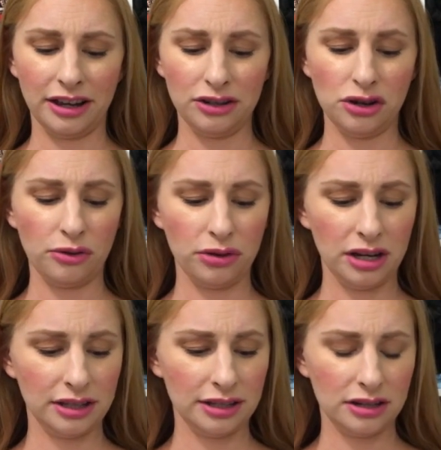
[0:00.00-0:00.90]
know
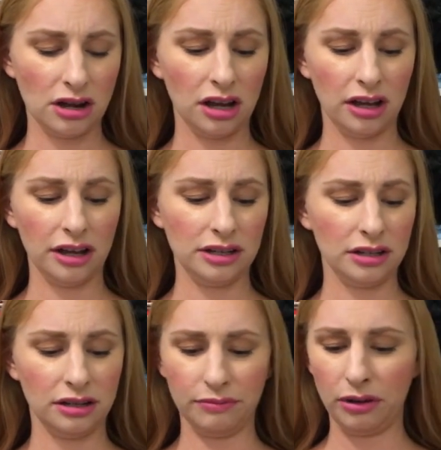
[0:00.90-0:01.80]
that it's
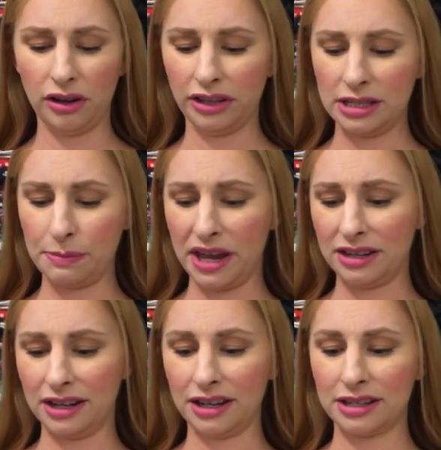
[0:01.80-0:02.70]
not poly
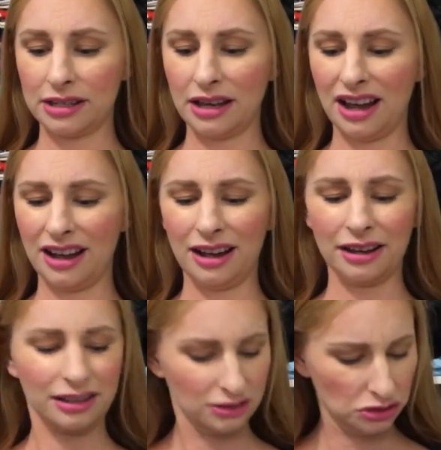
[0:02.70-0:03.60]
spandex.
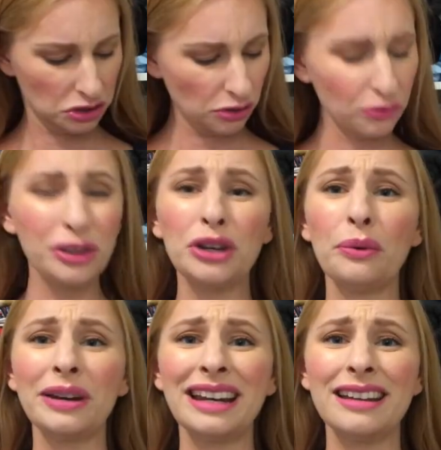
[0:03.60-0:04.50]
I don't really know
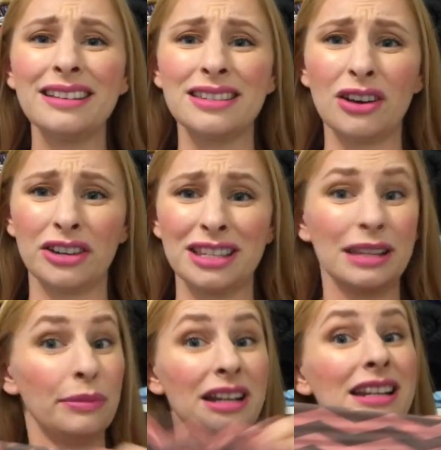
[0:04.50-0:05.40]
what it is,
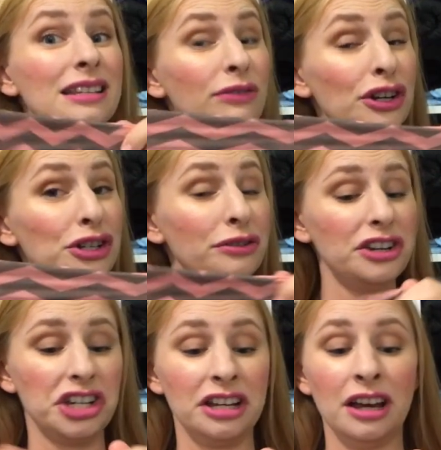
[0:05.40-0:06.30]
honestly, but it is very
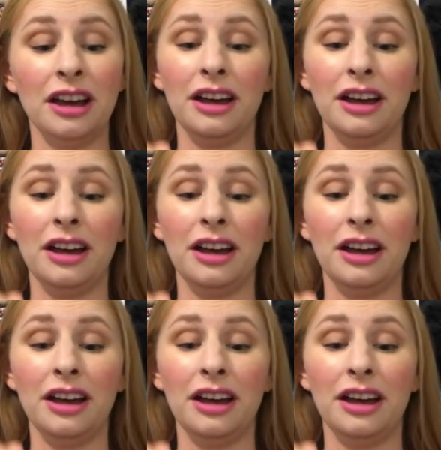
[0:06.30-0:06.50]
stretchy.